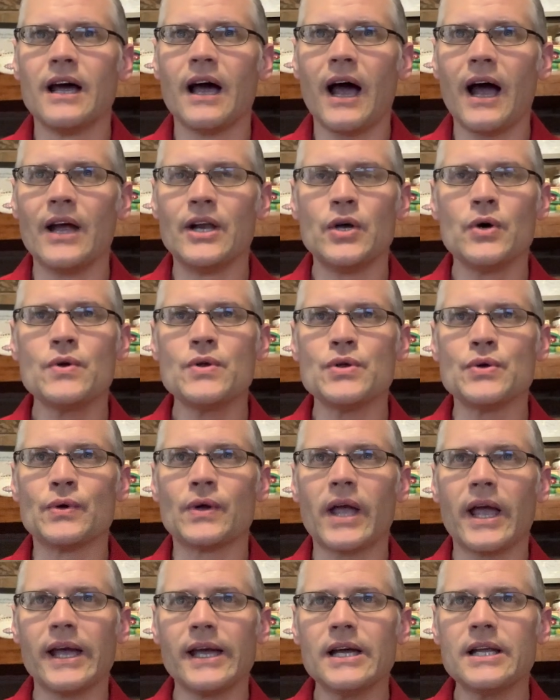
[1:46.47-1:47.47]
I know you
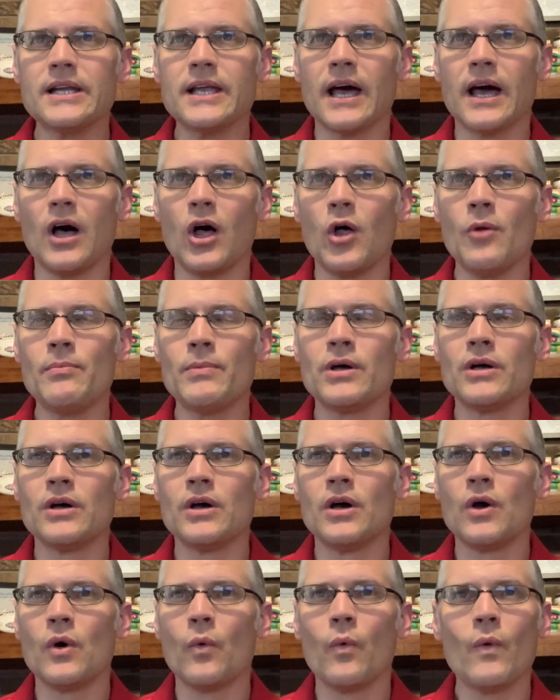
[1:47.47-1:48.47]
can help.
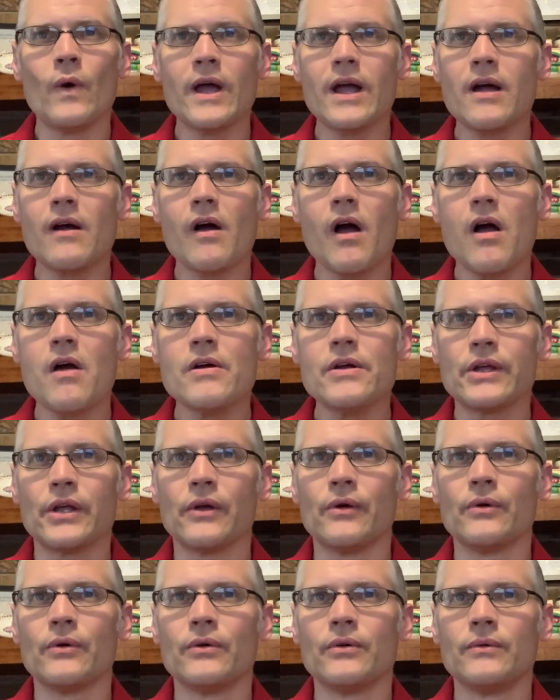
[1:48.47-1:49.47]
Where are
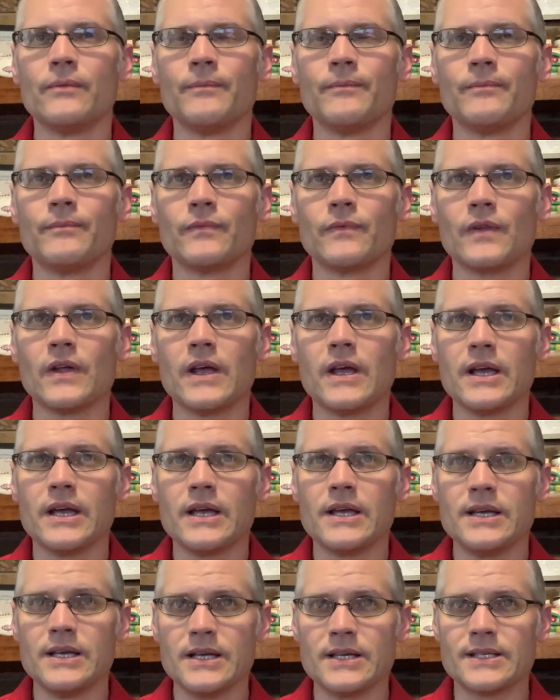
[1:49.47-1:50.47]
you?
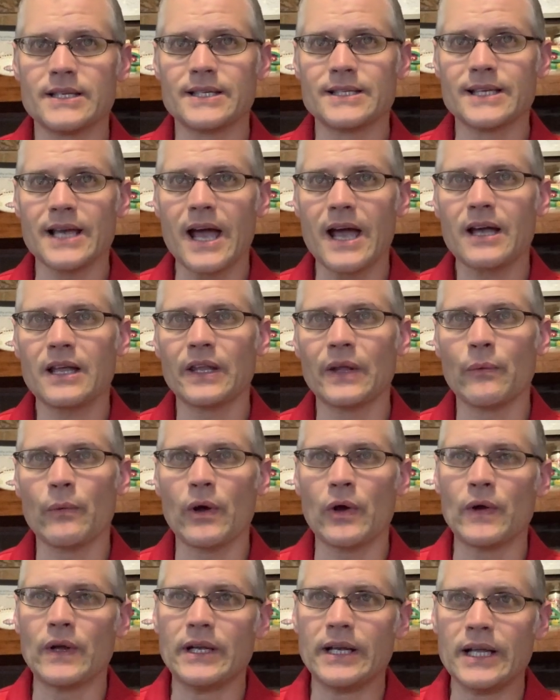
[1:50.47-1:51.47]
He is exactly
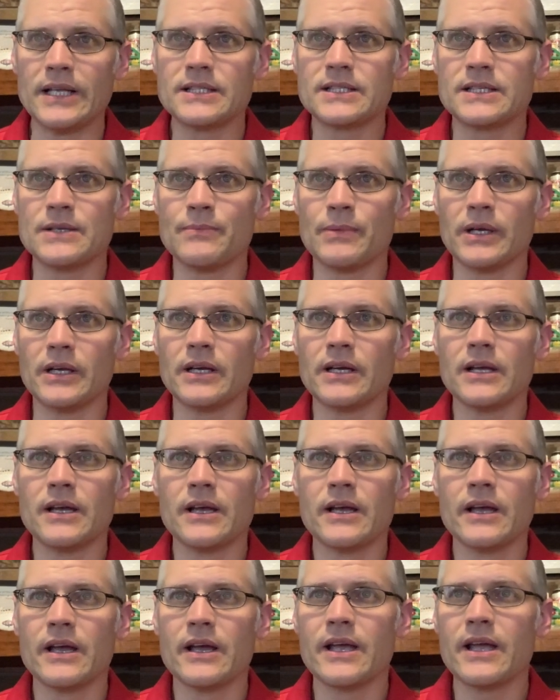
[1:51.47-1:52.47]
where he needs to be.
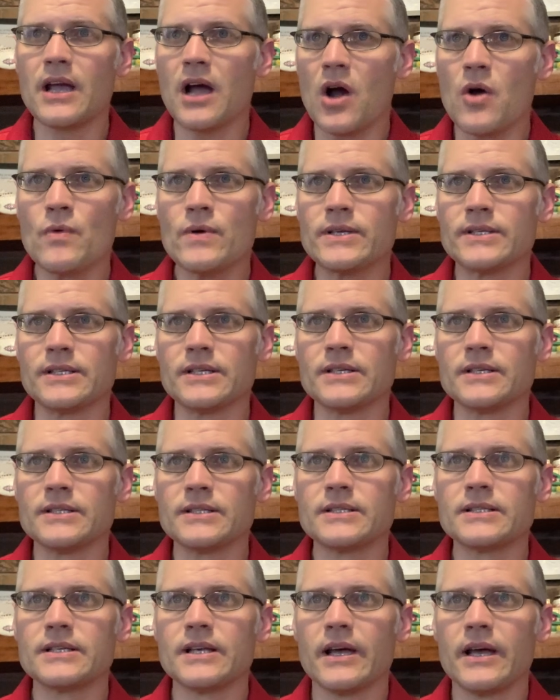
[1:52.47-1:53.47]
He always
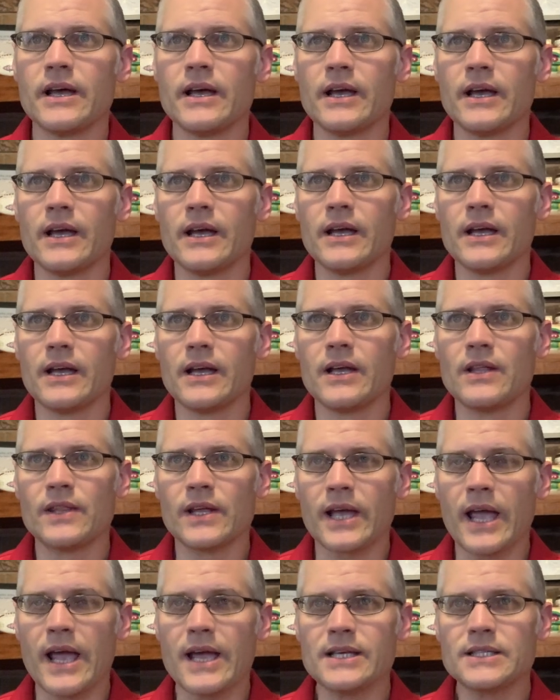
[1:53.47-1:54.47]
is. In
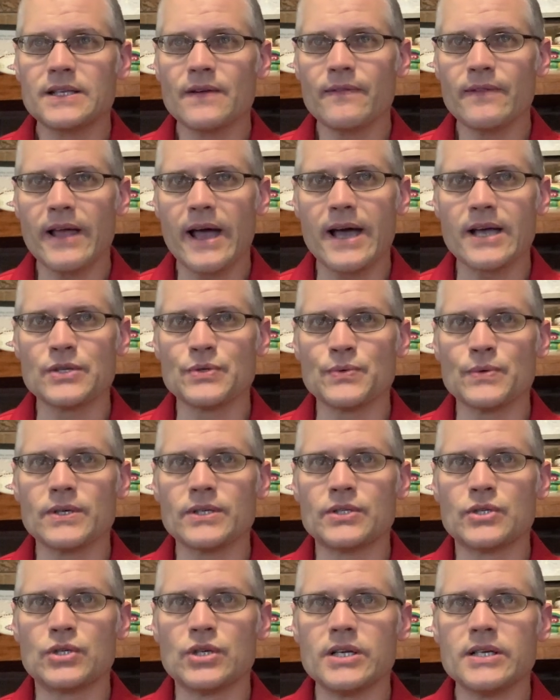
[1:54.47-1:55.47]
the case of
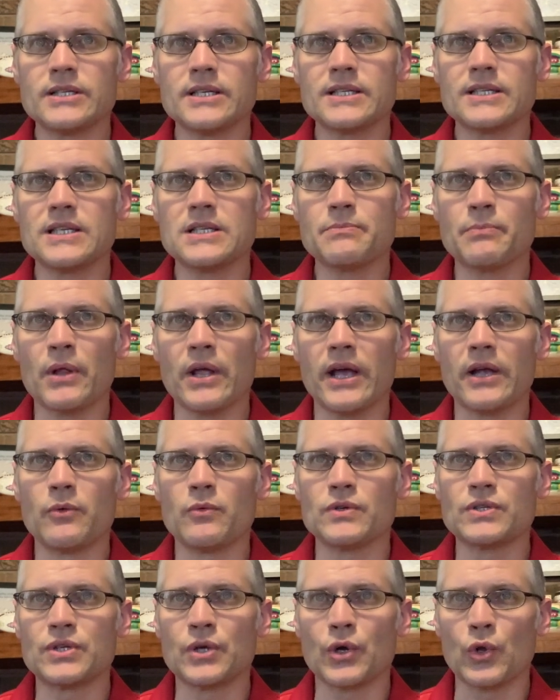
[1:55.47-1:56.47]
Lazarus, Jesus' plan
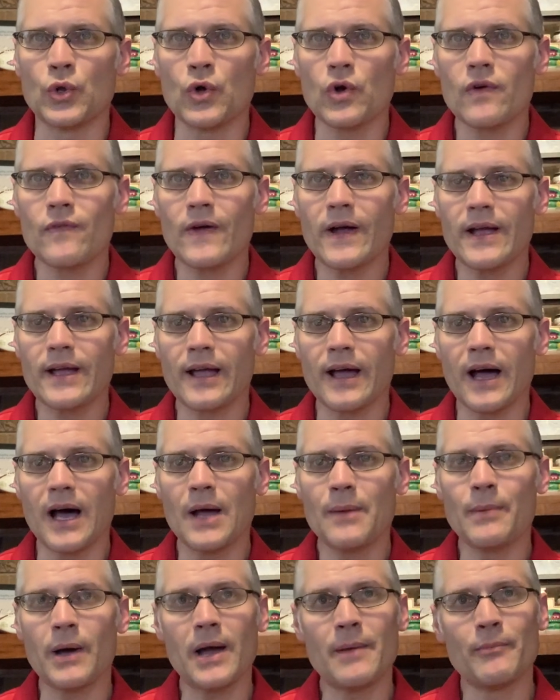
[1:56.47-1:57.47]
was to glorify
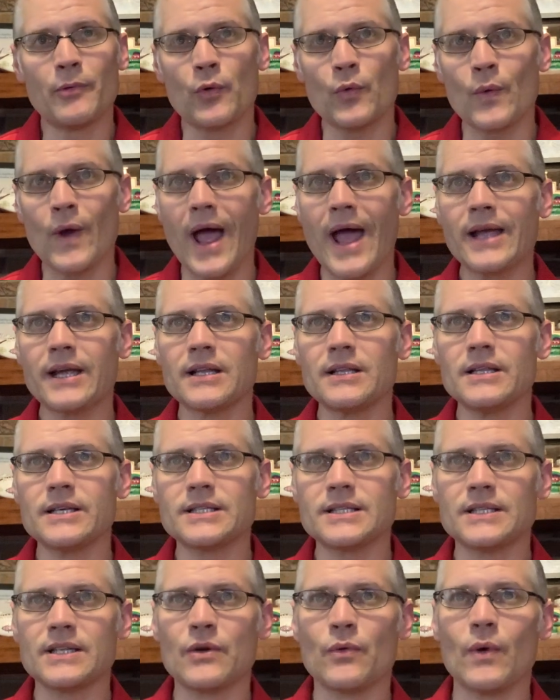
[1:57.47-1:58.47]
God by
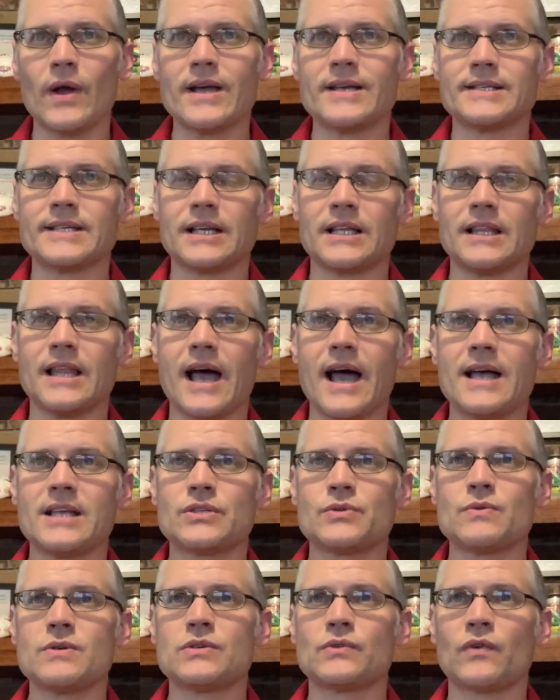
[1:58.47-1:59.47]
miraculously raising
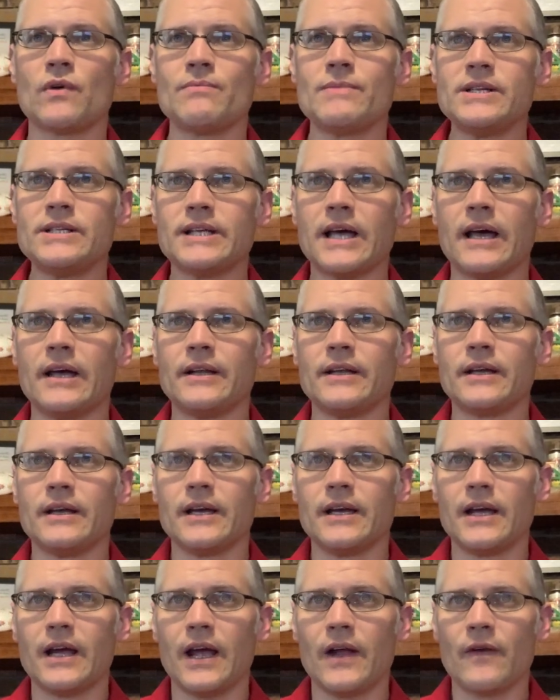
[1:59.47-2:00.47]
Lazarus from the dead,
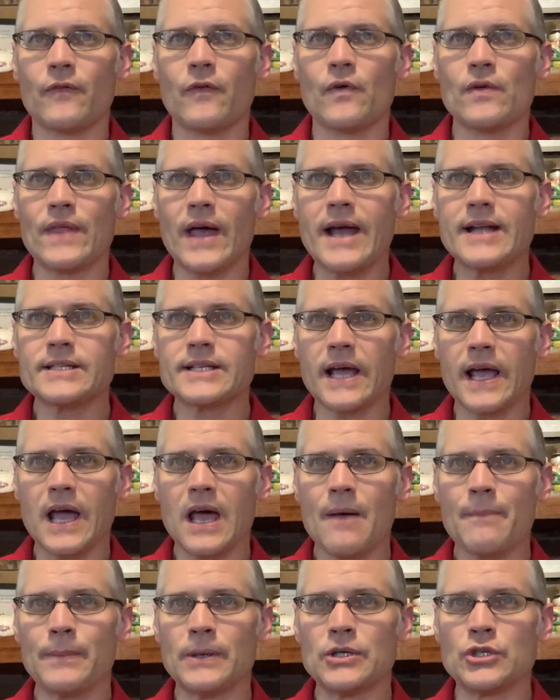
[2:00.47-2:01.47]
and for that to
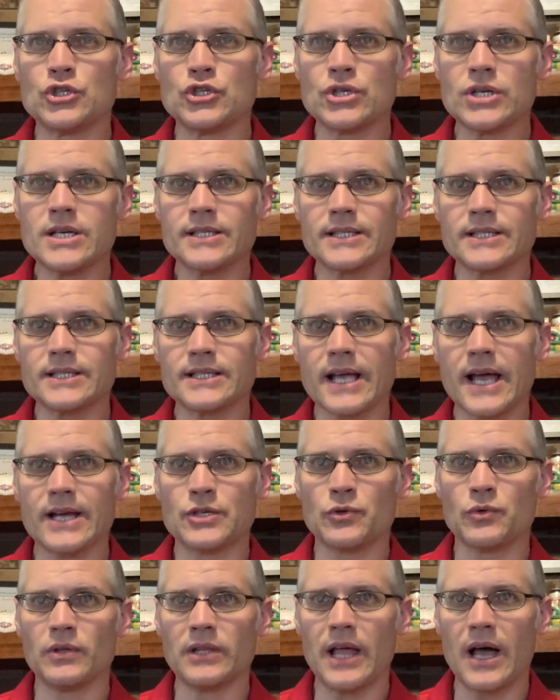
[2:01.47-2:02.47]
happen, Jesus had
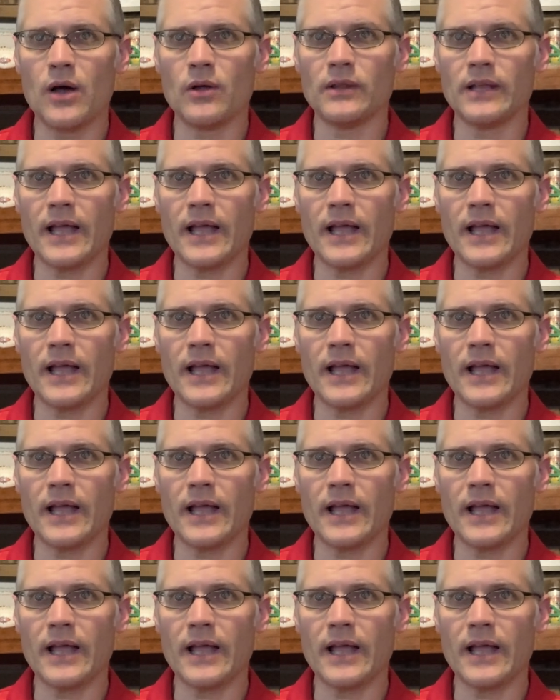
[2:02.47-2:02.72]
to allow